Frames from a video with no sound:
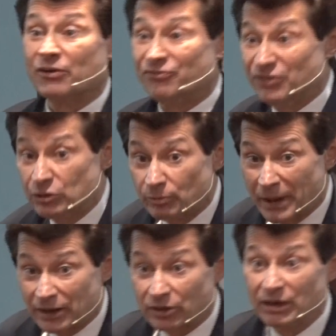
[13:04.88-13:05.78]
to feel
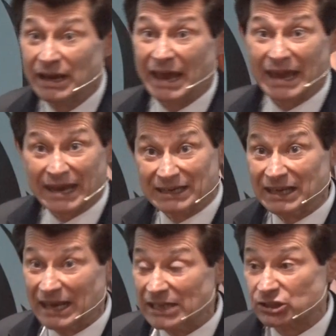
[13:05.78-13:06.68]
better, and
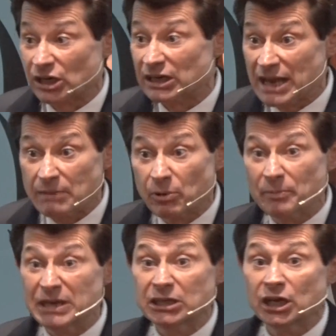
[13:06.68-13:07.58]
it's going to enable
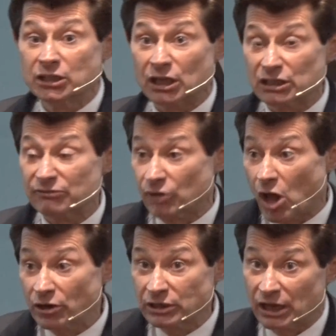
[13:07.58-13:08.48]
me to live
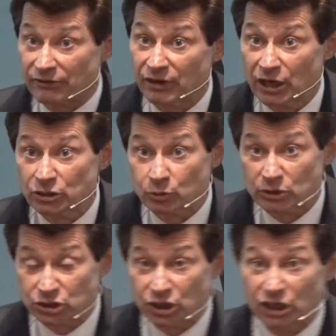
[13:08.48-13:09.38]
long enough to
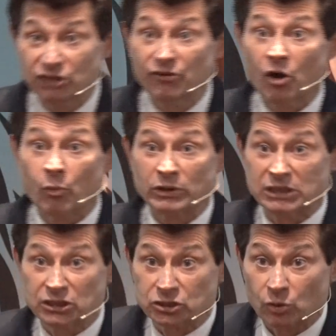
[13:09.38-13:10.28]
achieve what
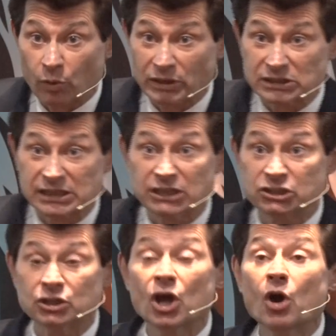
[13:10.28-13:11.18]
this
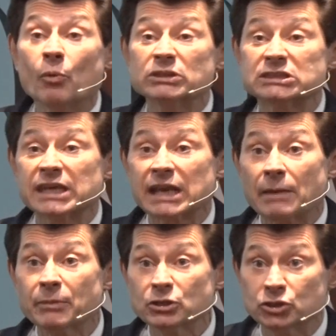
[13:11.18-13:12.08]
organization was set
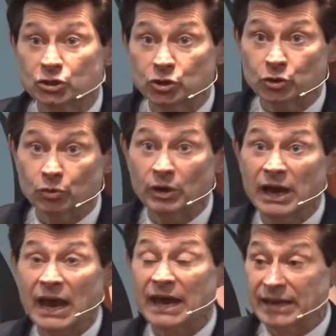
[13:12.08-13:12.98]
up to do.
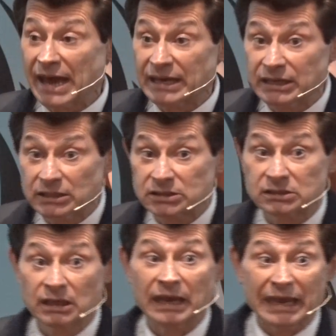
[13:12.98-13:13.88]
And that is
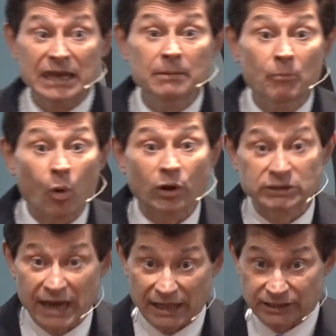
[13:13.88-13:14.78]

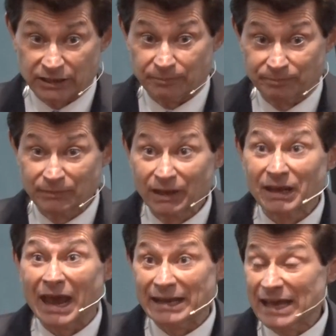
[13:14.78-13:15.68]
immortality.
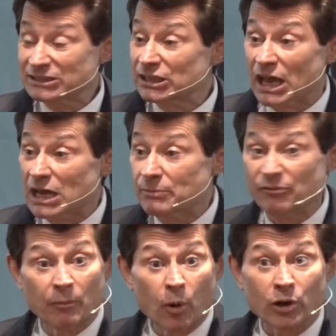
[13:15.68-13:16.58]
And that's the name
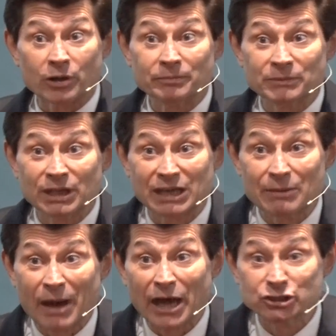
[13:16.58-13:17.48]
of a book that
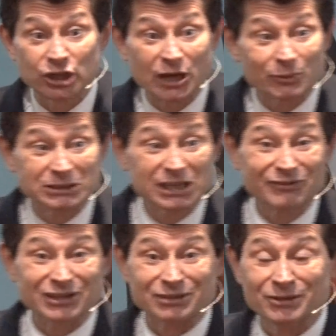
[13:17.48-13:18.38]
came out January
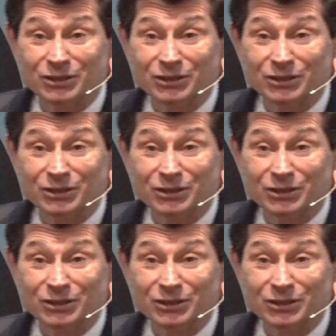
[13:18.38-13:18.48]
7th,